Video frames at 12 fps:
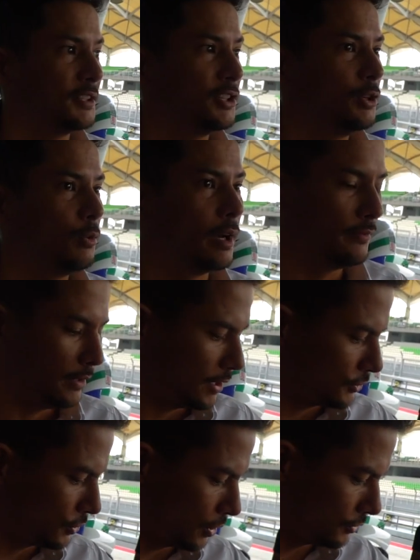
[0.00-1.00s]
Tell you what, if it
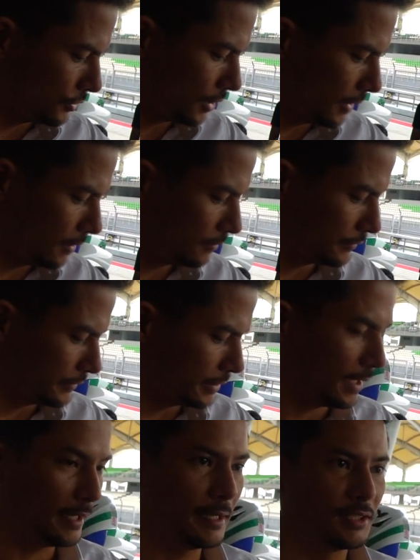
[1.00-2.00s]
gets hot today, it
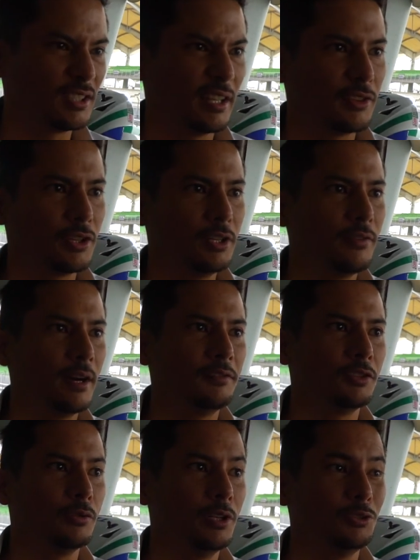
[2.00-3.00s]
like gets like 35
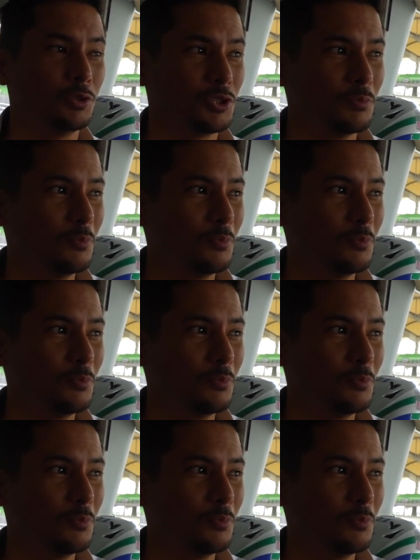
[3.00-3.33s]
degrees, which